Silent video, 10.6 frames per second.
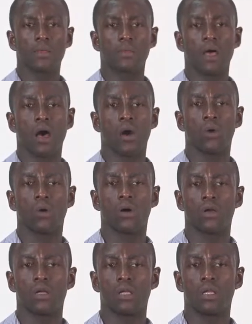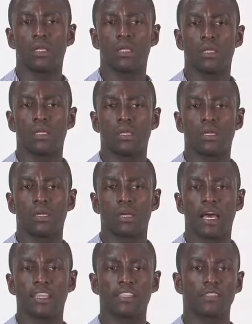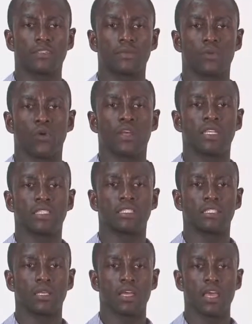Now, at this point,